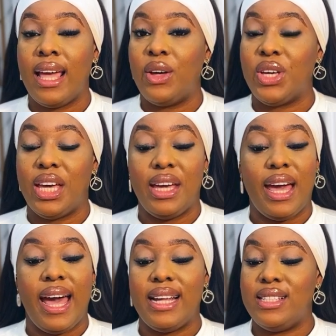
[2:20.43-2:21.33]
okay?
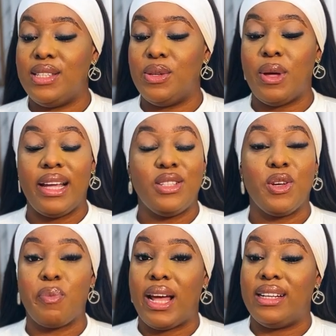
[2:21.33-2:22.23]
I
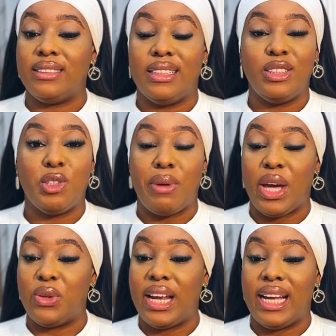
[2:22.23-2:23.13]
took matters into
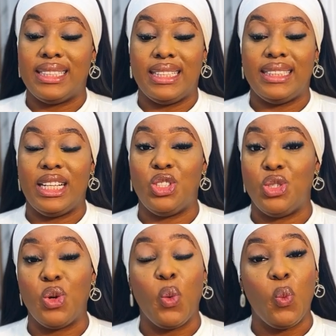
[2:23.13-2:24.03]
my own hands. I said, you
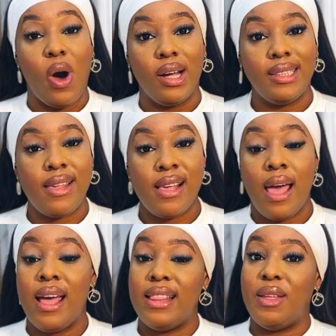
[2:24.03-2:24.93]
know what?
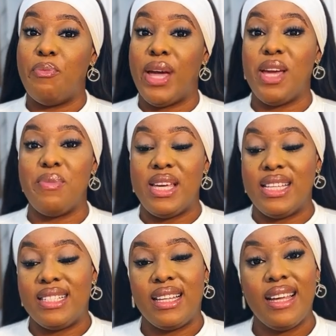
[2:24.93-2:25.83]
The
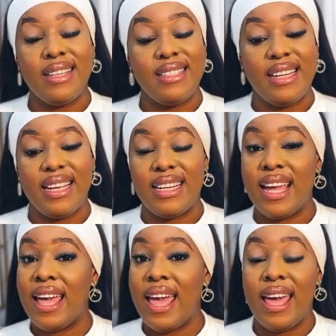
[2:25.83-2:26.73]
babies need
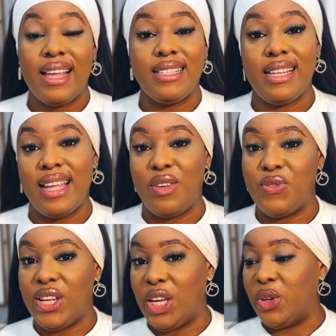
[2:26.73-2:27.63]
a sit-down
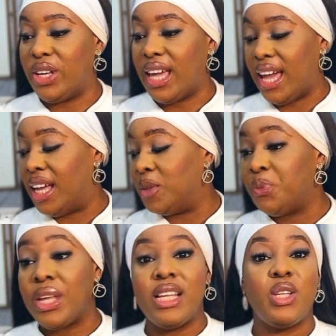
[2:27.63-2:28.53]
video, okay?
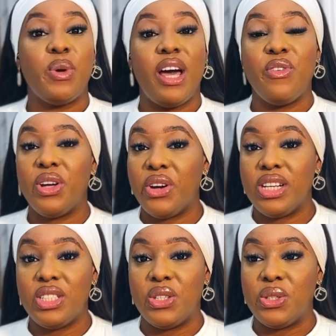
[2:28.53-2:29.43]
So without further
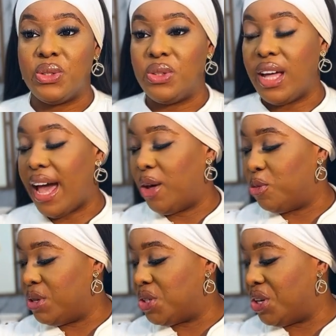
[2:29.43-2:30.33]
ado, I'll
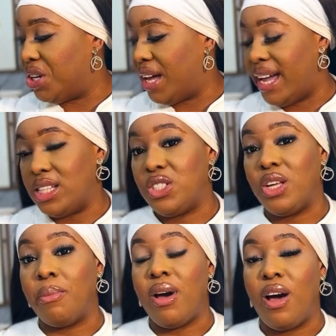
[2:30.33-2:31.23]
be showing you guys
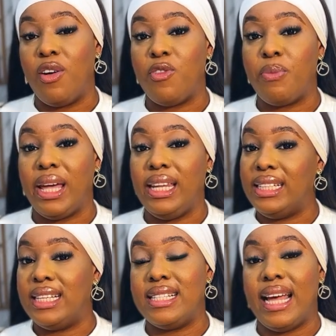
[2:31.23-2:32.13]
some of my
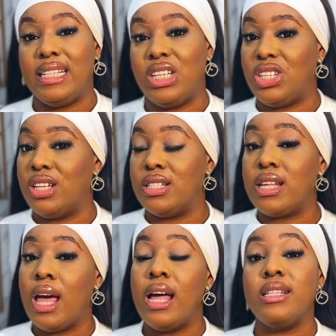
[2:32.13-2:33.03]
latest additions
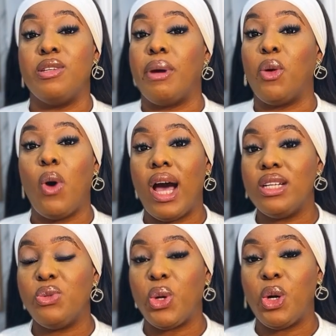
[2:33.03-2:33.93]
to my
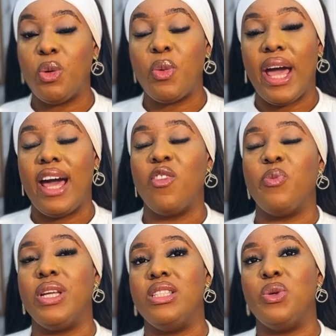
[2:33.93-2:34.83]
wardrobe. I have
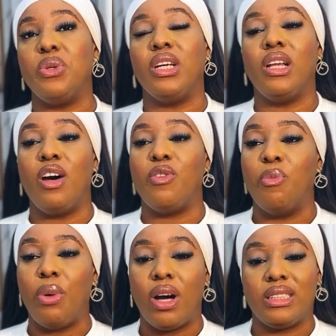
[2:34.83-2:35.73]
been doing a lot of
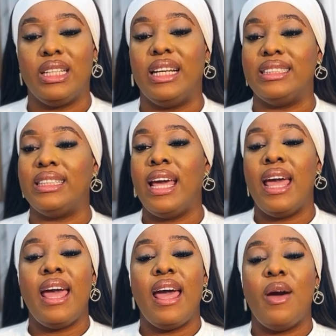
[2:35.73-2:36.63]
unboxings.
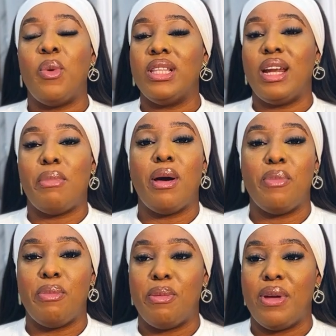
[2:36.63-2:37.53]
One thing about
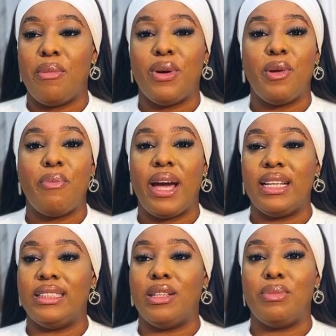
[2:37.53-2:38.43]
me, baby, I'm gonna buy
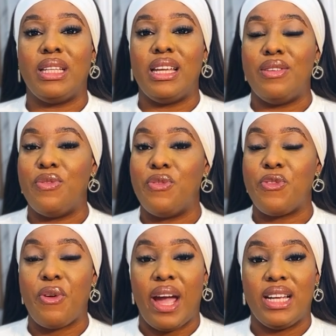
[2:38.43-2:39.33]
something
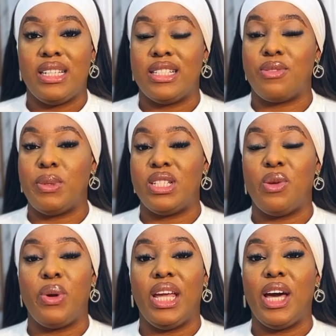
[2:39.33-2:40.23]
fresh, especially
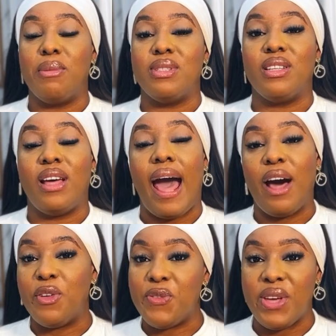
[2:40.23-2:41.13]
when it comes to
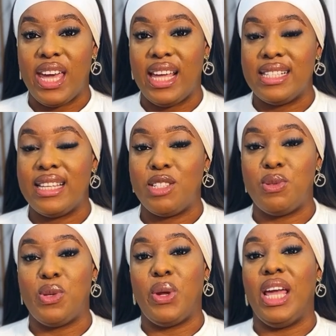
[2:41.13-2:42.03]
outfits,
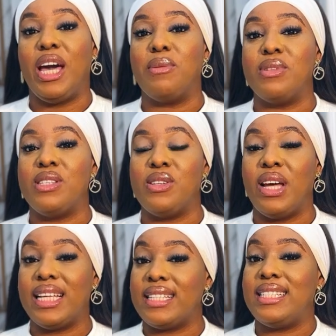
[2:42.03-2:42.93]
especially when it comes to
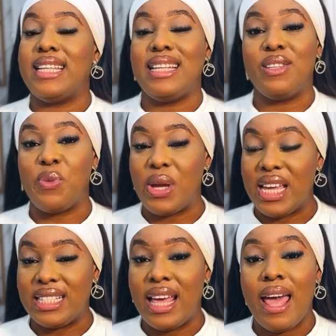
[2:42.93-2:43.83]

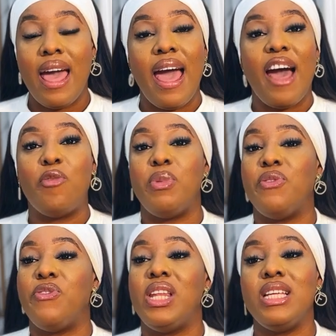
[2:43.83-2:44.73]
accessories. I've been
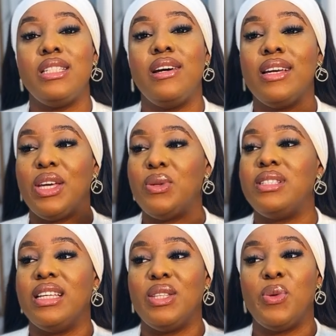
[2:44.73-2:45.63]
feeling so
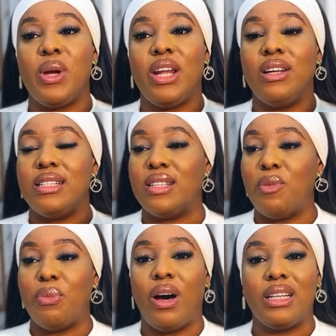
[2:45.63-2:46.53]
guilty doing all these
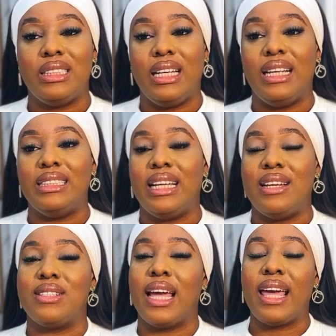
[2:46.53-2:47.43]
unboxings, and I
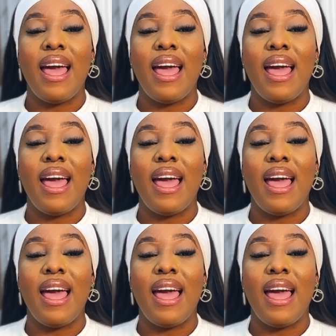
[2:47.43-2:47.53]
was like,